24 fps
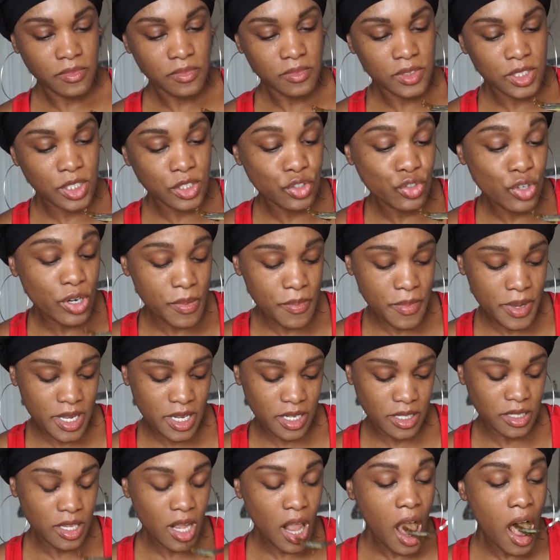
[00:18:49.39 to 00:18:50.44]
the string
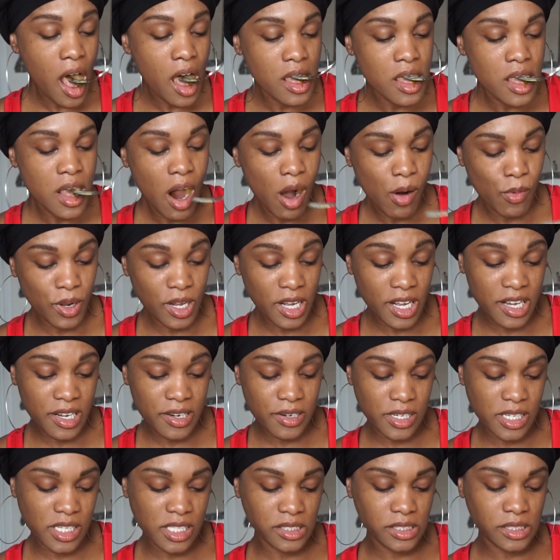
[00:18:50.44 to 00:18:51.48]
beans with
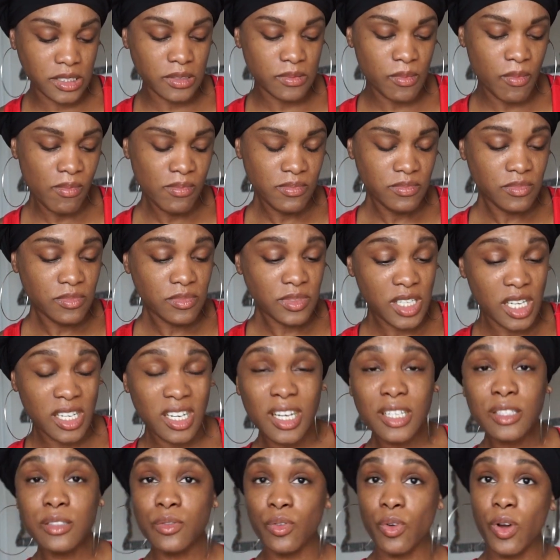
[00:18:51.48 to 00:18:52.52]
carrots. And
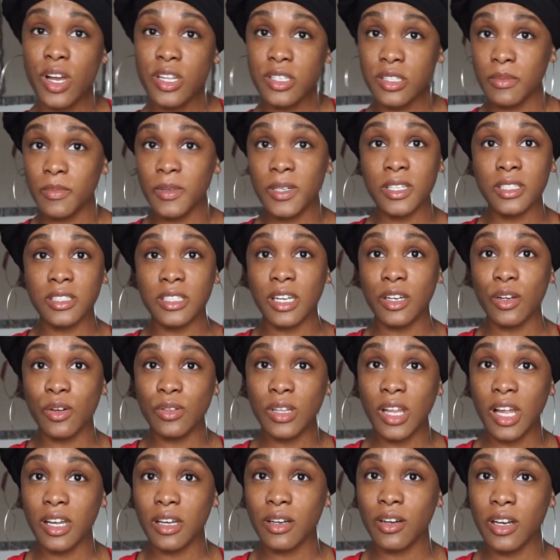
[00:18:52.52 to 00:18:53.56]
that's crazy because I don't
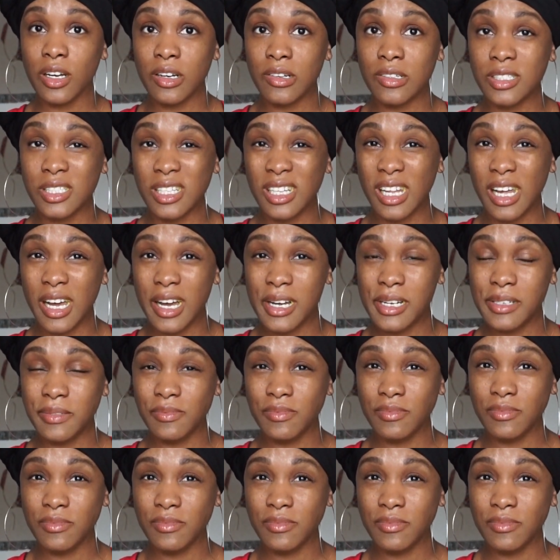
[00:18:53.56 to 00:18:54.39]
like carrots a lot.